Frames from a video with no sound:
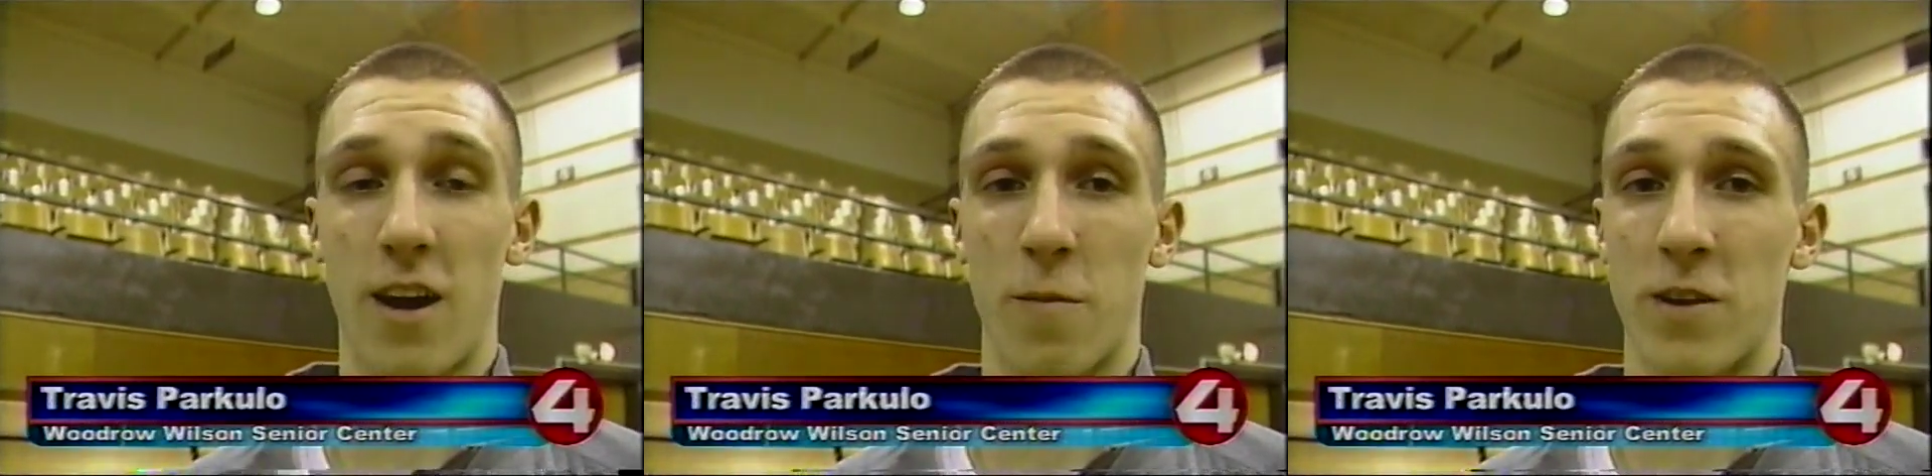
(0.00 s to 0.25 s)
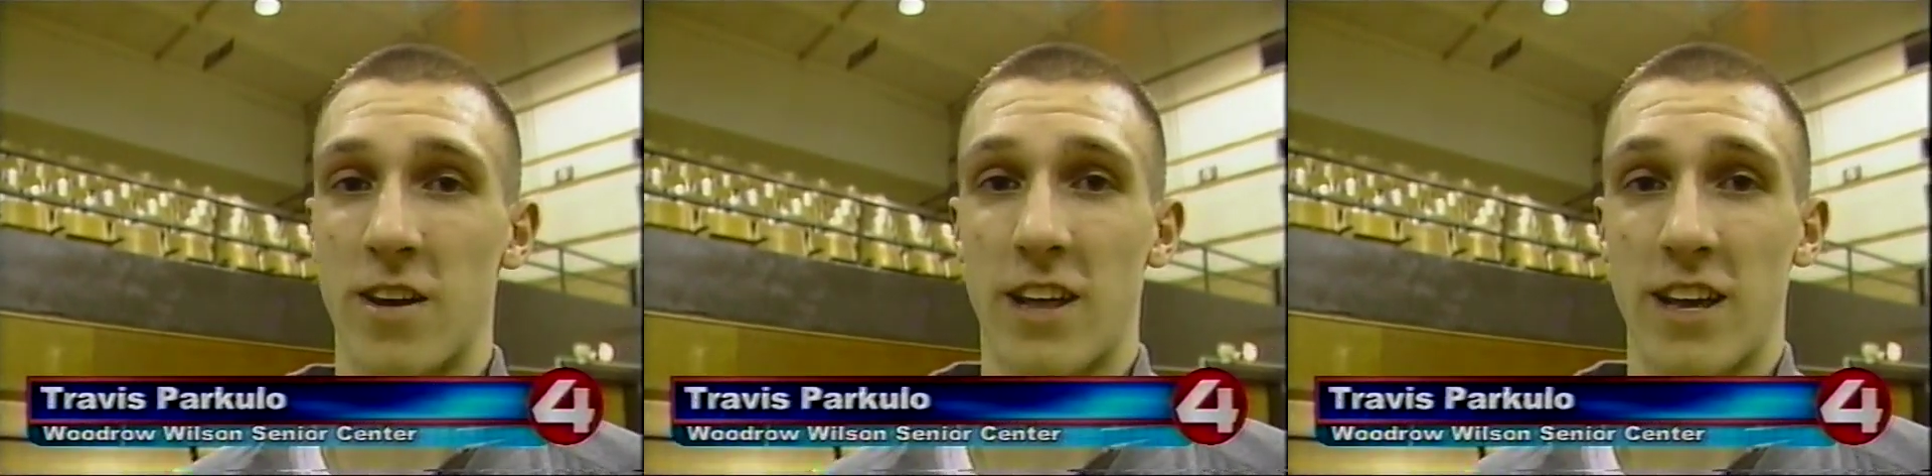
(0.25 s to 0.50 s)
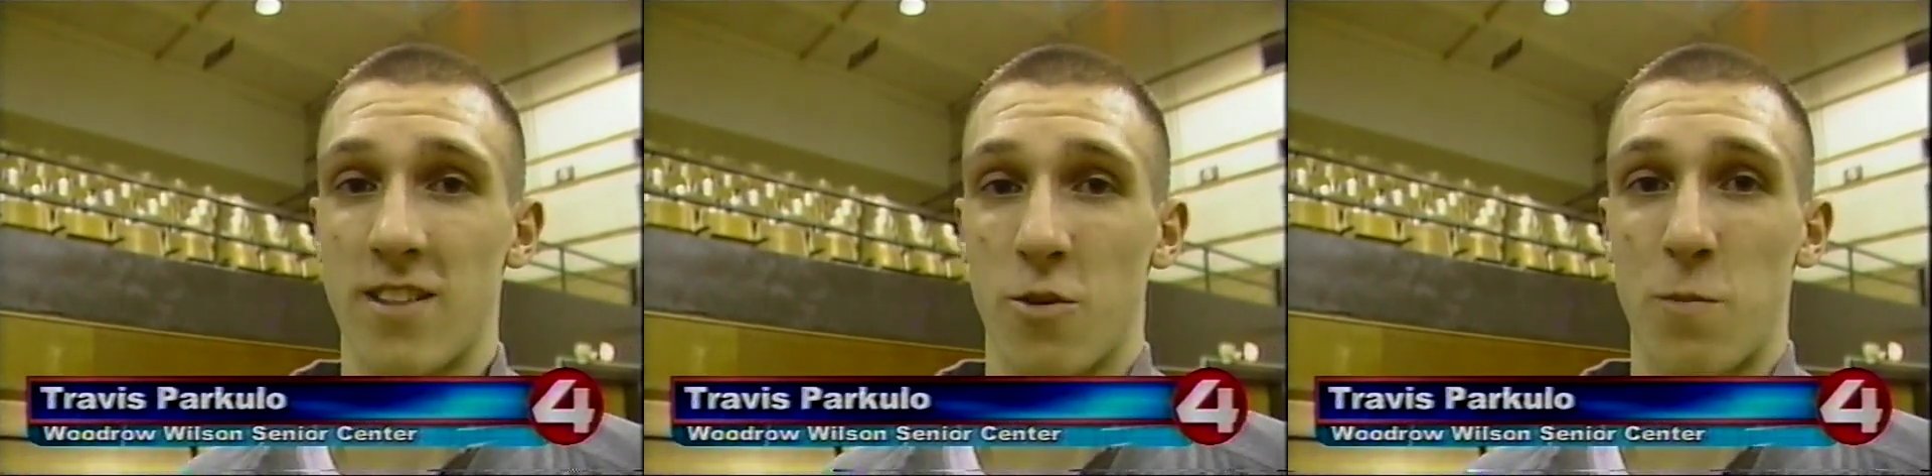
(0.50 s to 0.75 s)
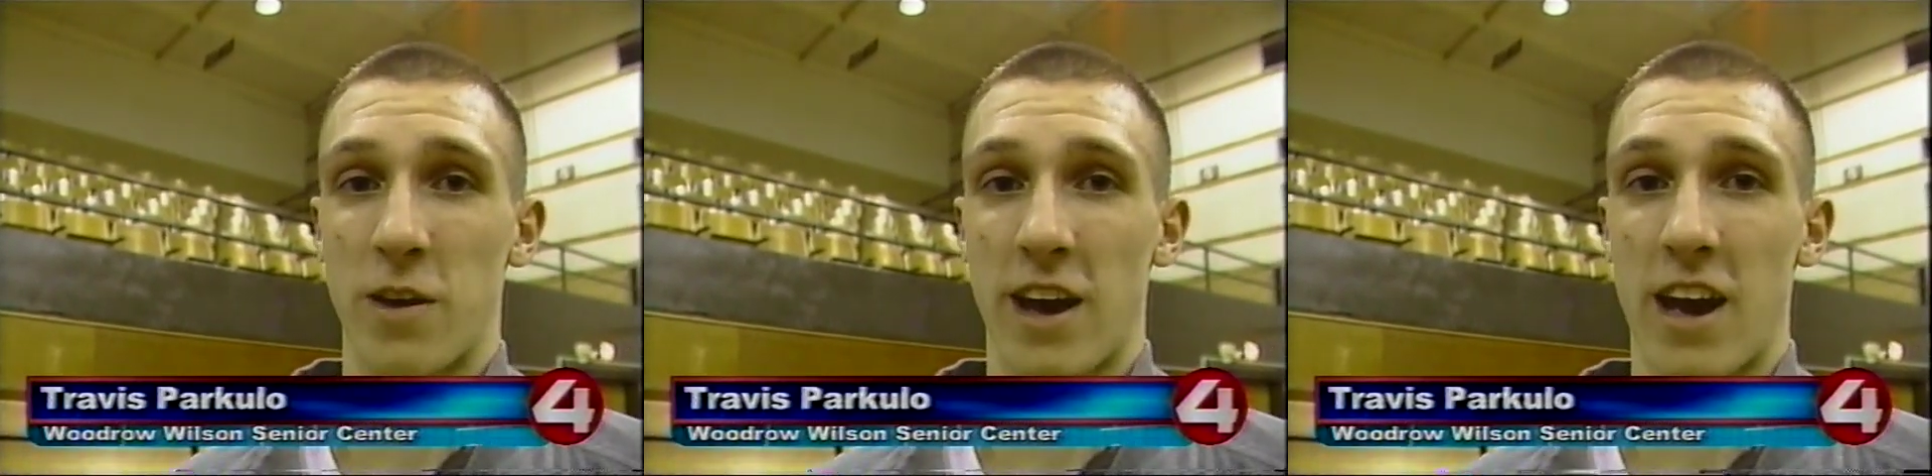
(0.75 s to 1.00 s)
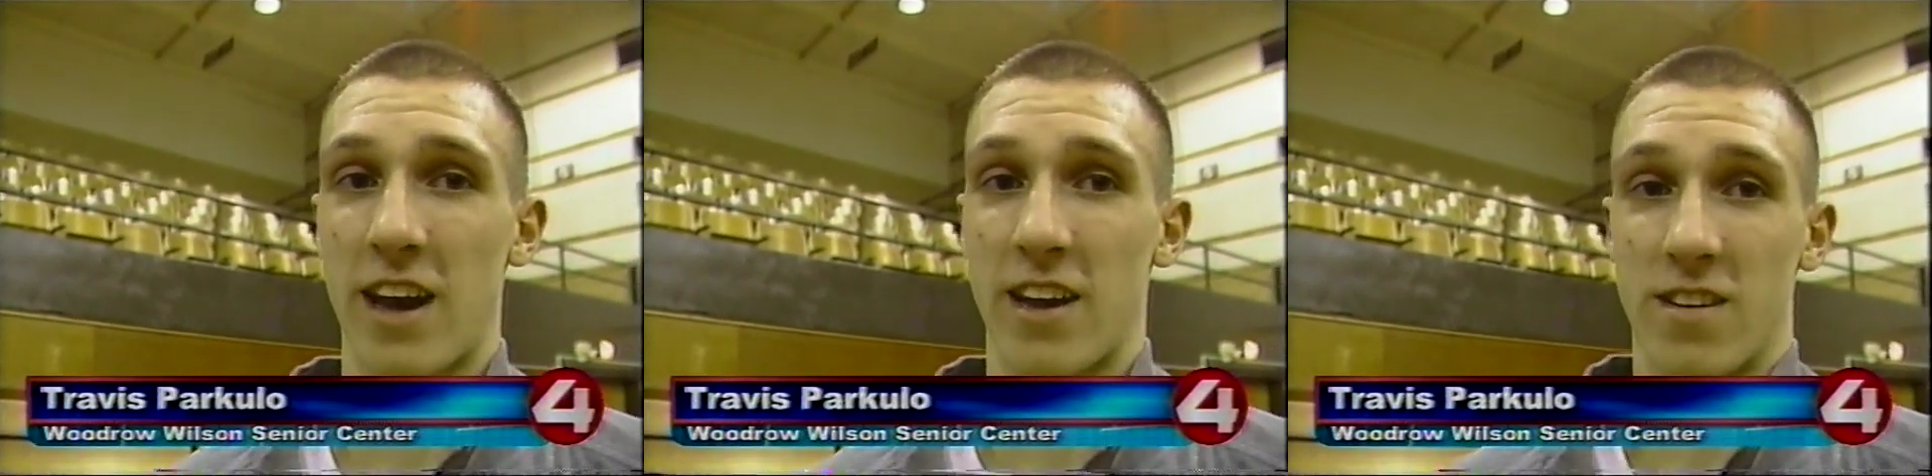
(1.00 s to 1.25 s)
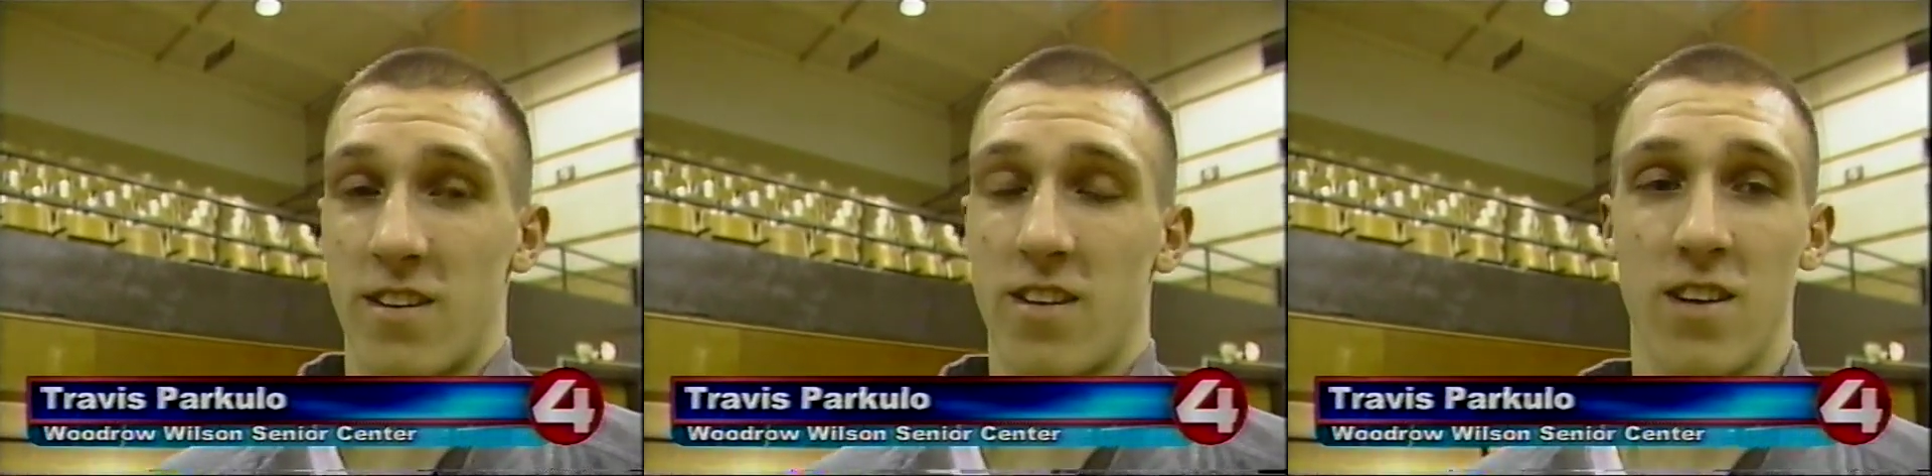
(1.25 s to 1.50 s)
I mean, hit the open guy, and